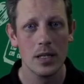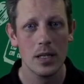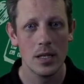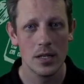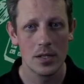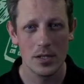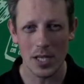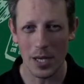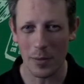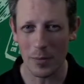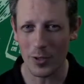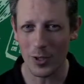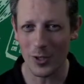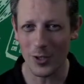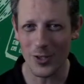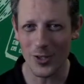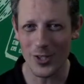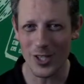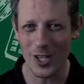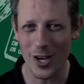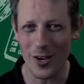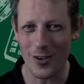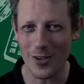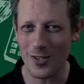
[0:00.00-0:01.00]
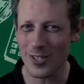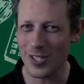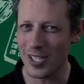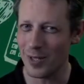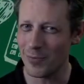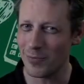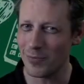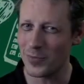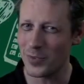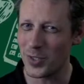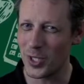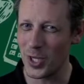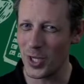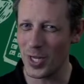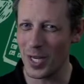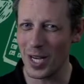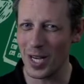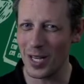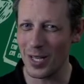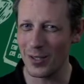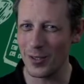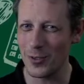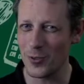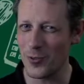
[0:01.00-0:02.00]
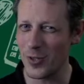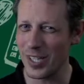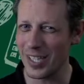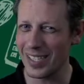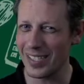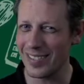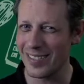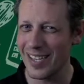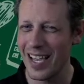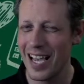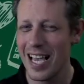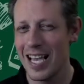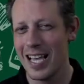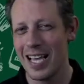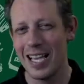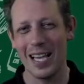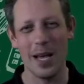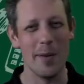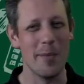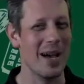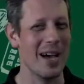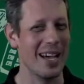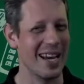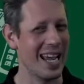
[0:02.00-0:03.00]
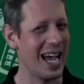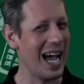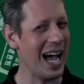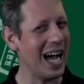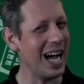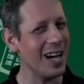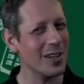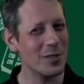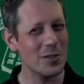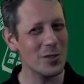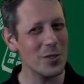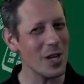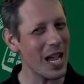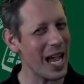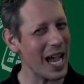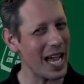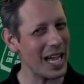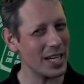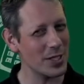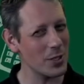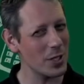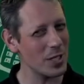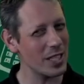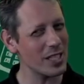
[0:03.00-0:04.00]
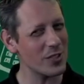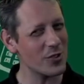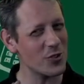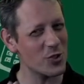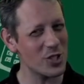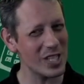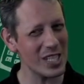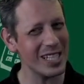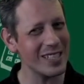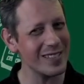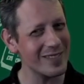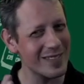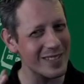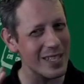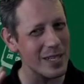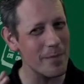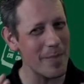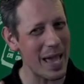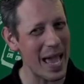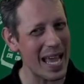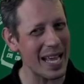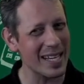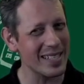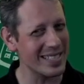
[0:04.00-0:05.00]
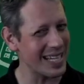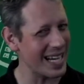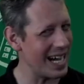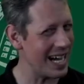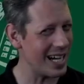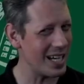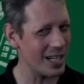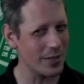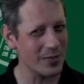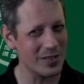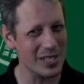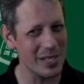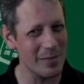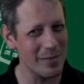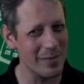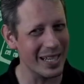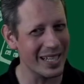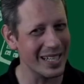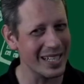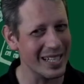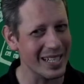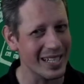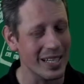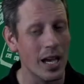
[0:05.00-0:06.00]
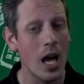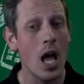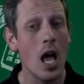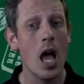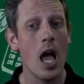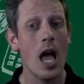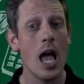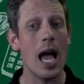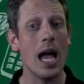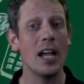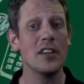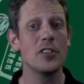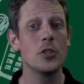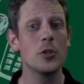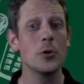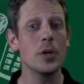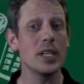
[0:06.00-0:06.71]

So I'm going to show you some dirty little tricks about how to actually cheat the banks out of some money and do